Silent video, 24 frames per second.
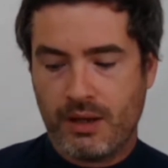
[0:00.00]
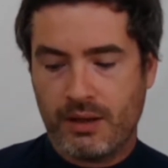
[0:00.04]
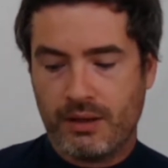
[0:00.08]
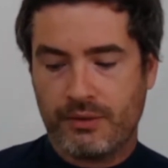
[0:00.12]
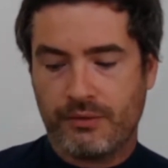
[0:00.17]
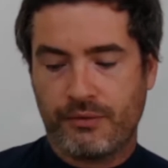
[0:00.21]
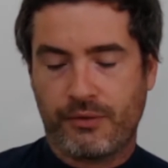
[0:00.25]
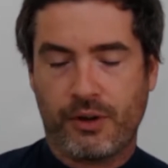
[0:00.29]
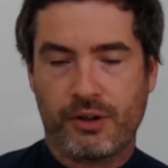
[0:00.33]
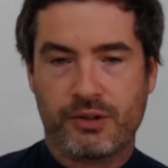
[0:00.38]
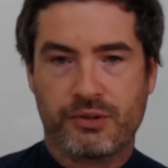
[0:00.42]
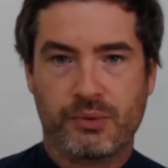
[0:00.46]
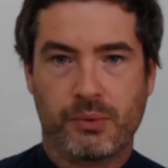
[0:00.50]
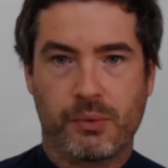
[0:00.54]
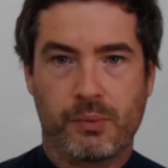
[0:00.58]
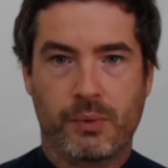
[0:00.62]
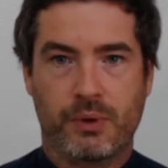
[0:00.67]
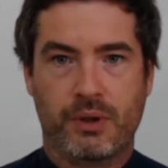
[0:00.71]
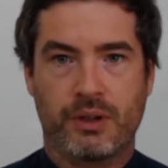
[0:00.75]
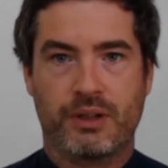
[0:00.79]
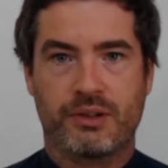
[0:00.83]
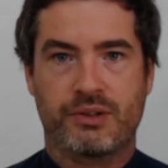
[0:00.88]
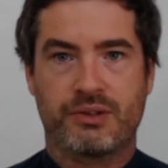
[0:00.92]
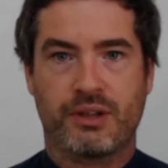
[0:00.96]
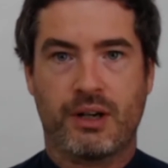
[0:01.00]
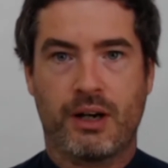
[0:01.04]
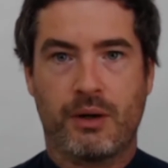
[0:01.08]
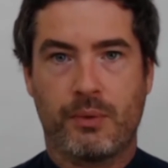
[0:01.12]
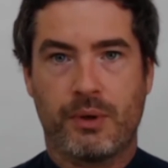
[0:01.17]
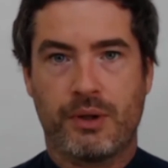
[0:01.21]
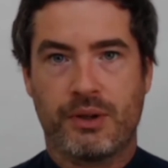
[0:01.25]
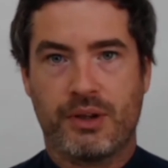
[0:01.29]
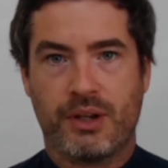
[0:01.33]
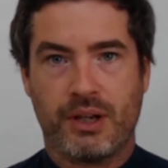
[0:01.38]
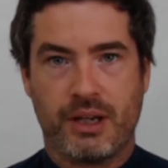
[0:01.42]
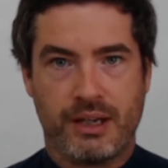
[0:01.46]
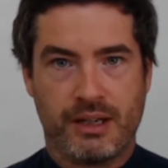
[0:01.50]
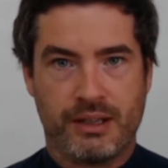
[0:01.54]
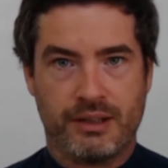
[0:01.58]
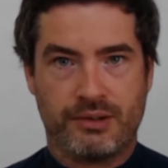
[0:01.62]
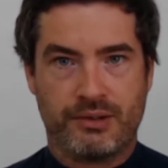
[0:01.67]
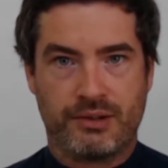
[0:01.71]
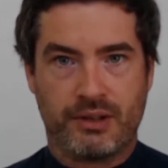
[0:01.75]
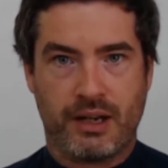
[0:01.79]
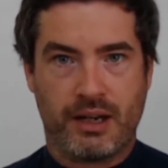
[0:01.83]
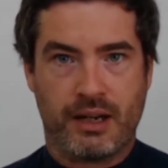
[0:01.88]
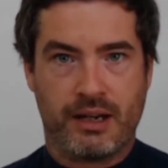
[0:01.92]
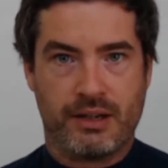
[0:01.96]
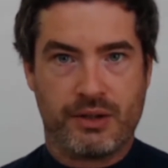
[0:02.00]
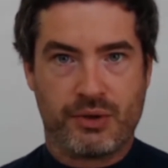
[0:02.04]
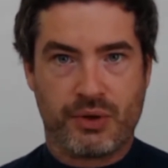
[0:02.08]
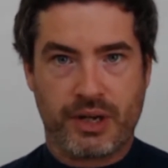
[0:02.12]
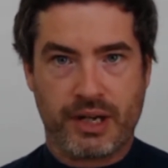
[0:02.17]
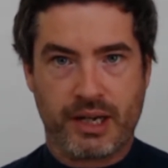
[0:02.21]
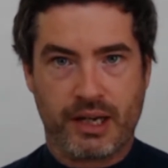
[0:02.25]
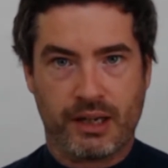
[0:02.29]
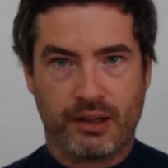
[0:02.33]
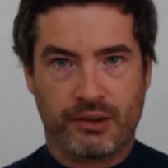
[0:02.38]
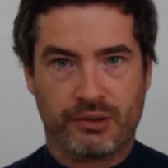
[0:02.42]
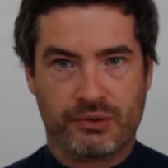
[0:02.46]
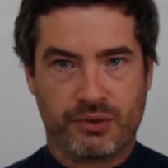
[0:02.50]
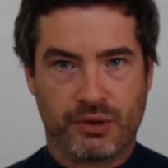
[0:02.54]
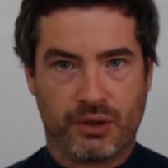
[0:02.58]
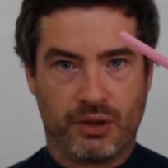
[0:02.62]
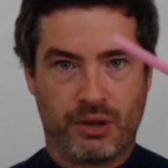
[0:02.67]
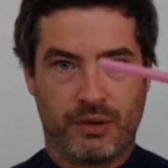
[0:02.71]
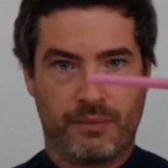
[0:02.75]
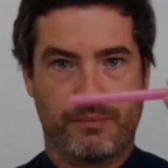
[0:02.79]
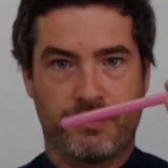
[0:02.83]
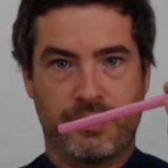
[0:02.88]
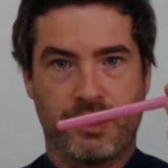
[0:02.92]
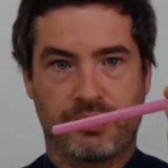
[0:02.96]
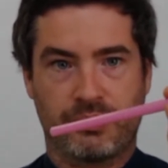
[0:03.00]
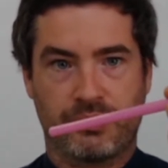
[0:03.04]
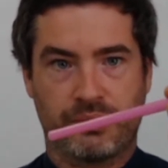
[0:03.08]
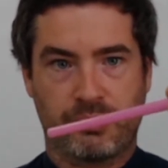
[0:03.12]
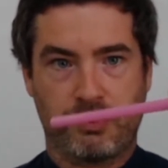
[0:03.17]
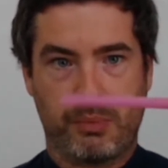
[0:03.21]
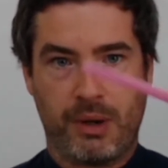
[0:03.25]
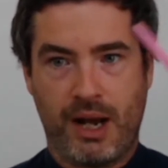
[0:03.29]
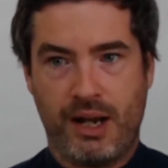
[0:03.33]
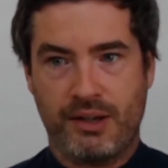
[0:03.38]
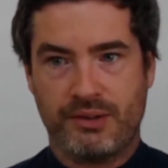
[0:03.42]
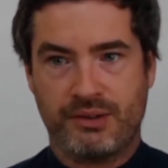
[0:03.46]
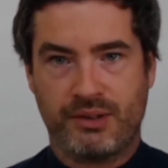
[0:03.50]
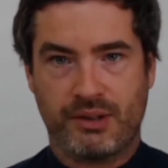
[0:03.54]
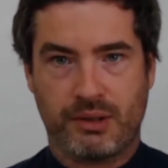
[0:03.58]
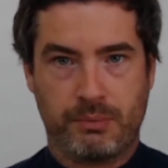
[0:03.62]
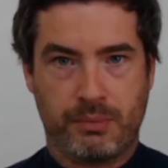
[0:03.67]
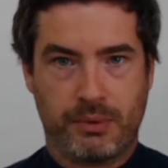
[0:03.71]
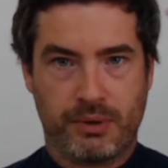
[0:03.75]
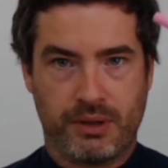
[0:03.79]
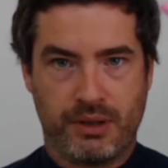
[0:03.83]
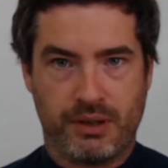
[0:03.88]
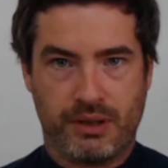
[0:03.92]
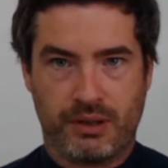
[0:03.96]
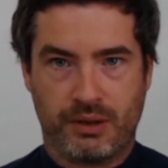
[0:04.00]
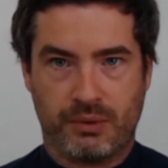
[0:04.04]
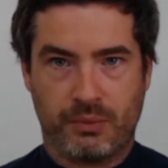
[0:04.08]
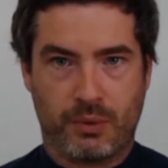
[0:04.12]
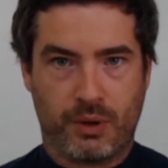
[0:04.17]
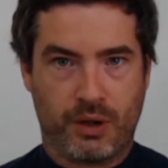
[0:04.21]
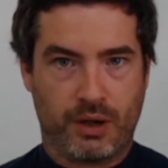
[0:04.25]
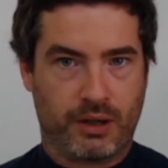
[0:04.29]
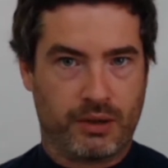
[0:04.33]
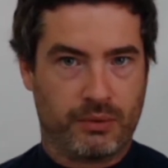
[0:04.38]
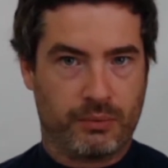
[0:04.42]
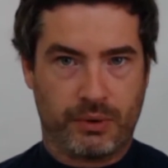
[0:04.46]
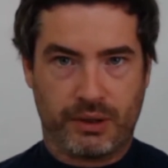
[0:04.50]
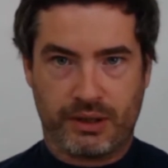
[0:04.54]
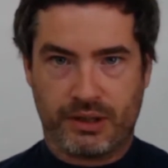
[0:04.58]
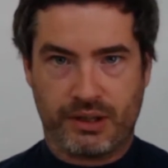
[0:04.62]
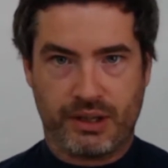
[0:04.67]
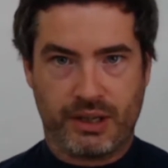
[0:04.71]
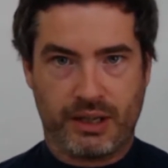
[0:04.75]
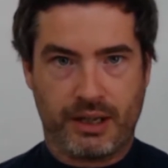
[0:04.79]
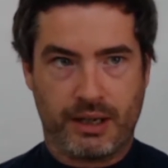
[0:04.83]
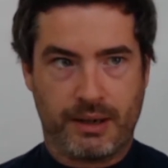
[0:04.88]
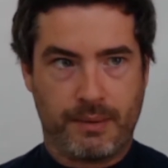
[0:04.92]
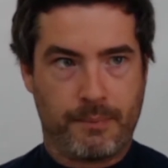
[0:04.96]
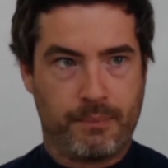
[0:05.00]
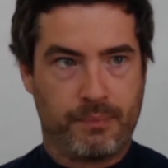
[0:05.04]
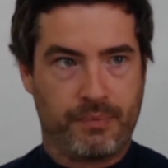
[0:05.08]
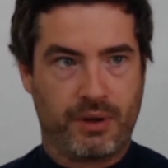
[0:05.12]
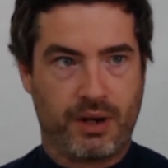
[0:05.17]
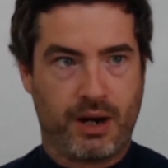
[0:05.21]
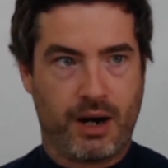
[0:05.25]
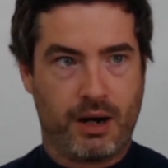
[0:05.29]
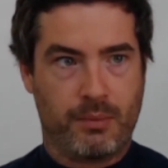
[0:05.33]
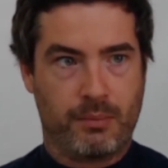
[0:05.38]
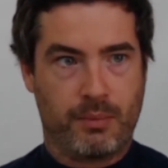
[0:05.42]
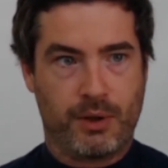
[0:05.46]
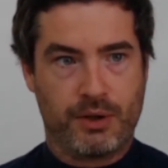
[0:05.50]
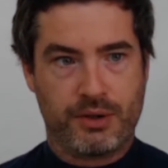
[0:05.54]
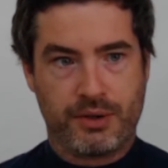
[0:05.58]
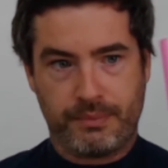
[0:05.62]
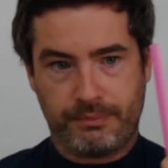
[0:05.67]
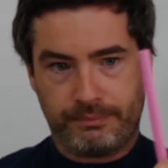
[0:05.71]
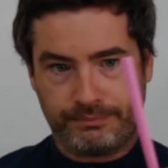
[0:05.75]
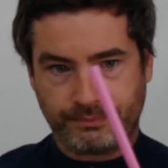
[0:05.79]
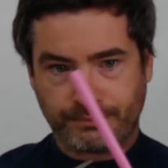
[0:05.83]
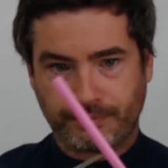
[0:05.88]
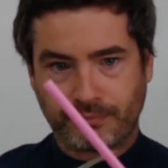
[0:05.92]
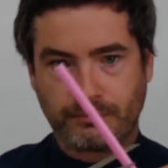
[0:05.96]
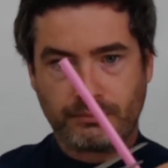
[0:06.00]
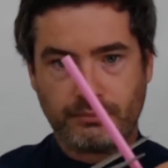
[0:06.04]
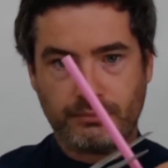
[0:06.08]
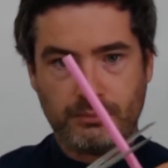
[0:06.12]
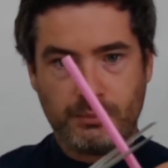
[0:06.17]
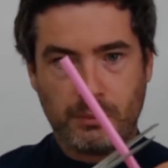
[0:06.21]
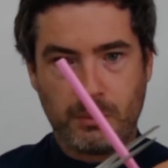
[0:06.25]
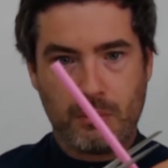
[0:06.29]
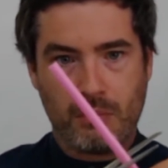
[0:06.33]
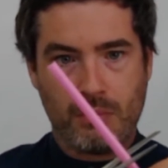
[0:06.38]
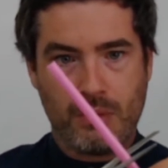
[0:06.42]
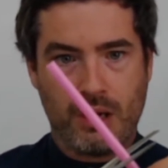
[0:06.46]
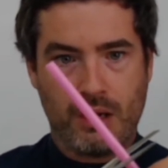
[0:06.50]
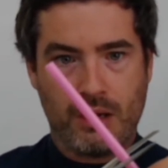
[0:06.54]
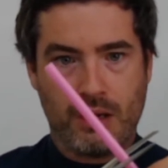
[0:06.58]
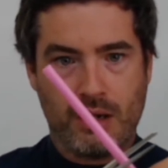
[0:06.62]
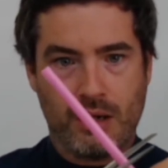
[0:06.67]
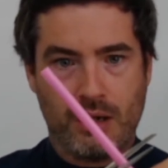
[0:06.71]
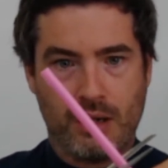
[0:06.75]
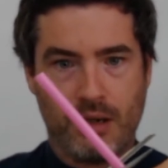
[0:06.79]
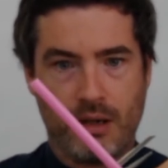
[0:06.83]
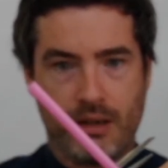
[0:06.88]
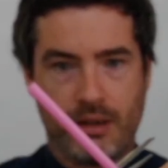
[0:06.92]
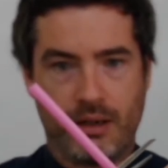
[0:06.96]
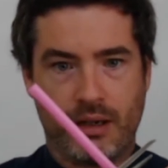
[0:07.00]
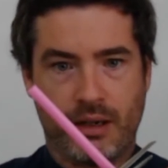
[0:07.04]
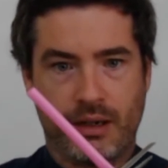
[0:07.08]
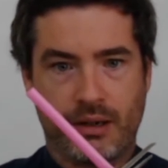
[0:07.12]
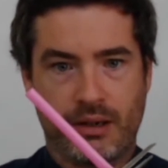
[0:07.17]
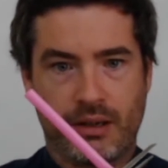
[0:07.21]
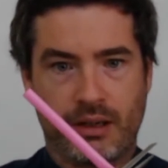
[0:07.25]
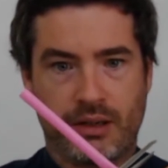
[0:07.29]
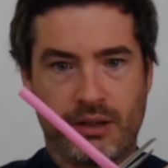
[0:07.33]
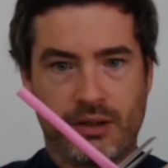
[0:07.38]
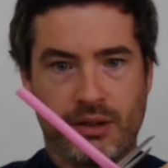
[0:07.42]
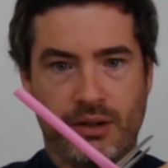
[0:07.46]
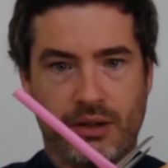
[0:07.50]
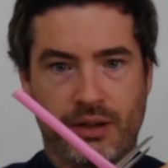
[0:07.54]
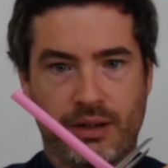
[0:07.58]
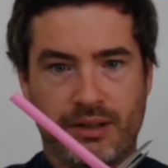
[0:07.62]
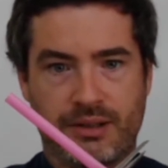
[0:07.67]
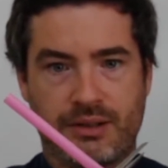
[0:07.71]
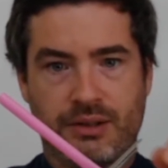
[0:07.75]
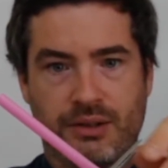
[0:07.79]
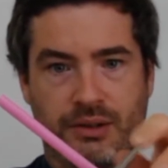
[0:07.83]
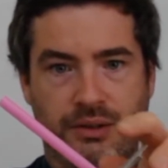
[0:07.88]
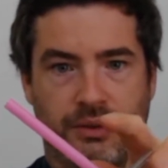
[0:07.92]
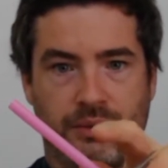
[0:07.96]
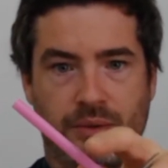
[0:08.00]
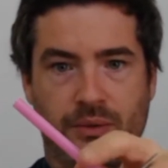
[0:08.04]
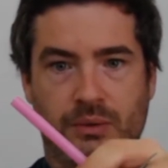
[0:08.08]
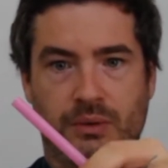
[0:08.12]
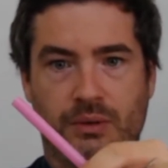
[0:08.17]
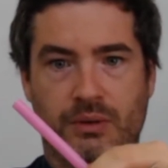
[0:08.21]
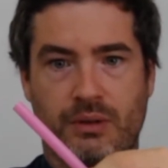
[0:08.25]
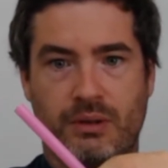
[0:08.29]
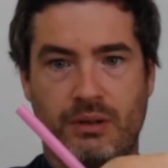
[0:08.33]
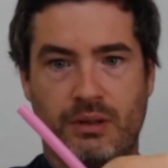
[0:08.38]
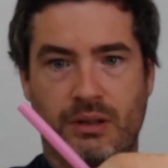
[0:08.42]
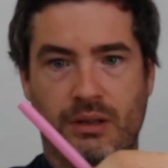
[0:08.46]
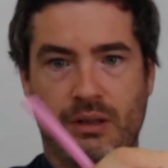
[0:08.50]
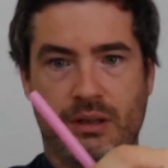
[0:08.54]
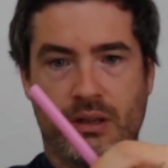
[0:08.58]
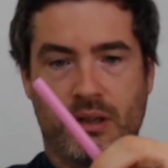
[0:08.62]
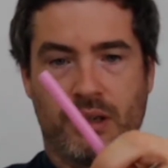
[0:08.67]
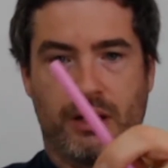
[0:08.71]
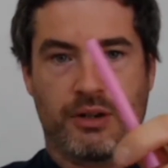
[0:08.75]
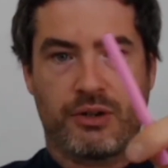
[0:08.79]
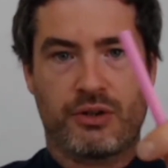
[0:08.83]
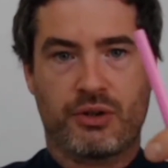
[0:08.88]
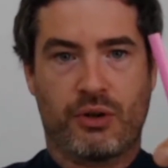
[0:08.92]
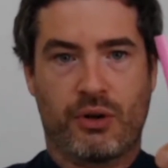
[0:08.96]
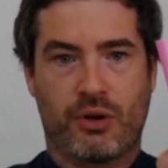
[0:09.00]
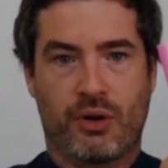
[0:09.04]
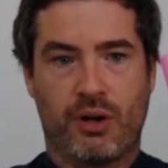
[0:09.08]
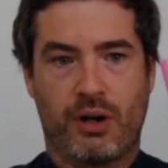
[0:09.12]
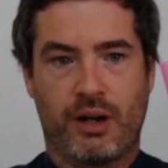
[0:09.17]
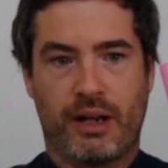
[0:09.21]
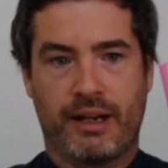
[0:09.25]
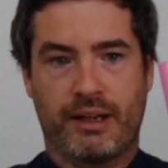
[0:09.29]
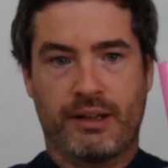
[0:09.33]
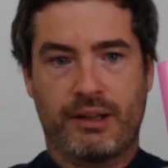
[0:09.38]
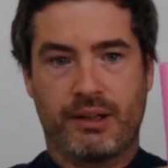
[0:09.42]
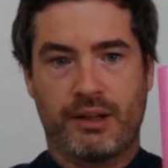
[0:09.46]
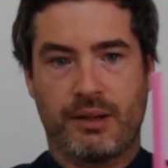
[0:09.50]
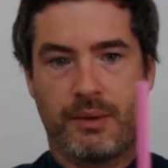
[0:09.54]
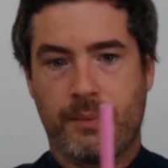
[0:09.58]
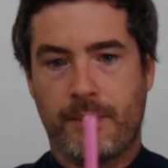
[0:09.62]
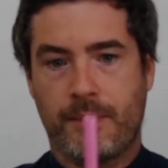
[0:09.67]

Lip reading: The first one we're going to start with is a drinking straw. This one's plastic, but you could work with cardboard. I'm going to cut it to a shorter length.